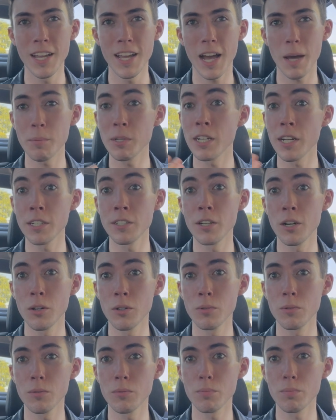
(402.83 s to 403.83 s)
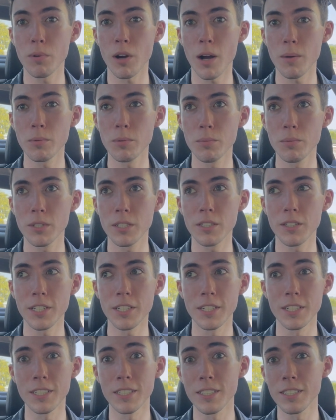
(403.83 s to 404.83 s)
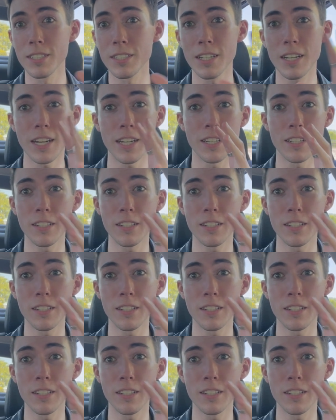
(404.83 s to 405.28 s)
I mean, I know probably like a